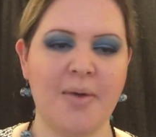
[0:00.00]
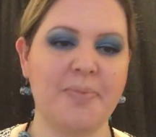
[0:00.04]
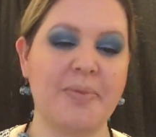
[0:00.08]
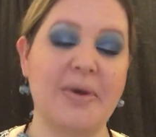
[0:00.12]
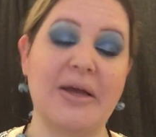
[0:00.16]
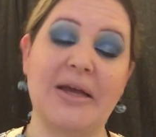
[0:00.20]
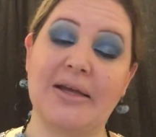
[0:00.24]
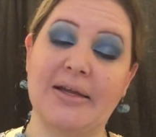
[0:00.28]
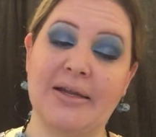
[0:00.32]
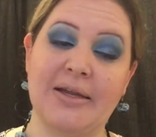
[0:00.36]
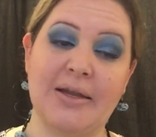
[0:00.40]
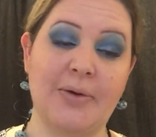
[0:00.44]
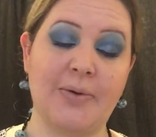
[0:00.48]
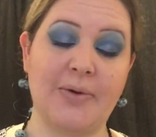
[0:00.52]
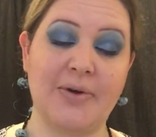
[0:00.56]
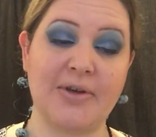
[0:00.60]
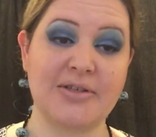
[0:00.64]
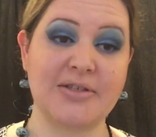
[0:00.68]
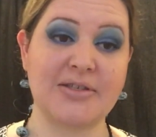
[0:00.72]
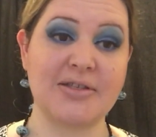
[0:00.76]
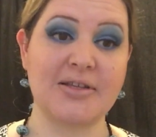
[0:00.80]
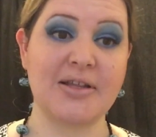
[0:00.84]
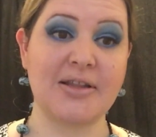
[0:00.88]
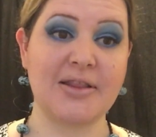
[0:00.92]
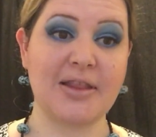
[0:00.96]
But
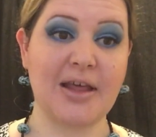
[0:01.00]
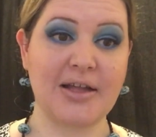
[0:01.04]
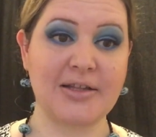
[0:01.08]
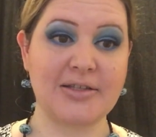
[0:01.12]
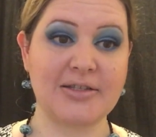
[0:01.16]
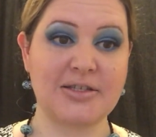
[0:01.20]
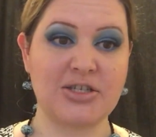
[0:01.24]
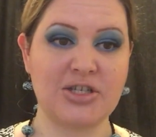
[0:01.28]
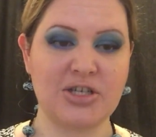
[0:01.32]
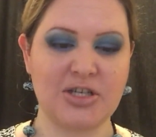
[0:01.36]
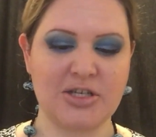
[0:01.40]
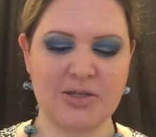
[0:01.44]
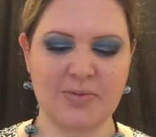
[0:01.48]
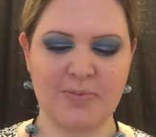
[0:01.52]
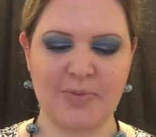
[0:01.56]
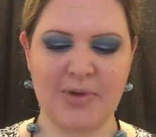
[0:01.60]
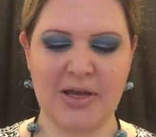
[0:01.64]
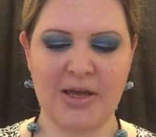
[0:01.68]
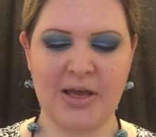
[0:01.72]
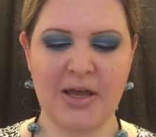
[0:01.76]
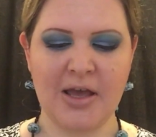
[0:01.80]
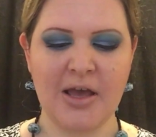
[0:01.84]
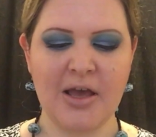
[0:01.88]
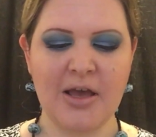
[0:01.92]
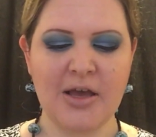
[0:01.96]
anyways, that's just
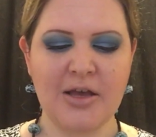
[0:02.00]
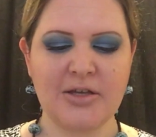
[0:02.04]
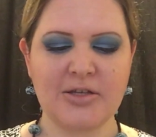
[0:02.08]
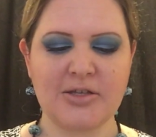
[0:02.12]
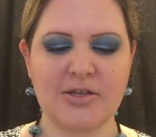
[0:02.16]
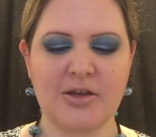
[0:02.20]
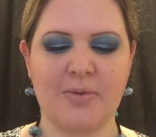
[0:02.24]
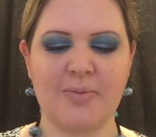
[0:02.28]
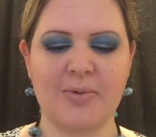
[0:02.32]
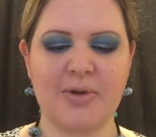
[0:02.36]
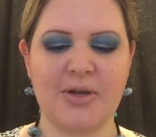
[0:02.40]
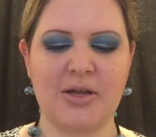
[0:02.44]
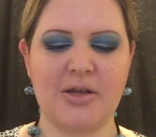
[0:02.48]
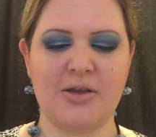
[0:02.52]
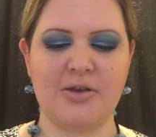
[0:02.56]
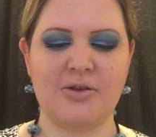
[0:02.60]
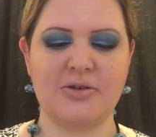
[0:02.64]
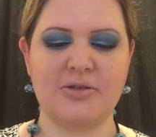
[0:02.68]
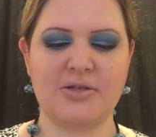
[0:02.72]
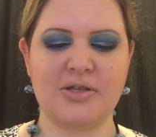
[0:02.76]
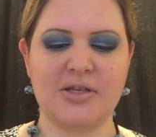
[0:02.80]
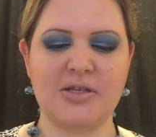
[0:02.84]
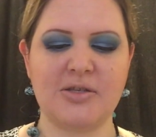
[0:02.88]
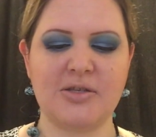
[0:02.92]
me. So I'm gonna use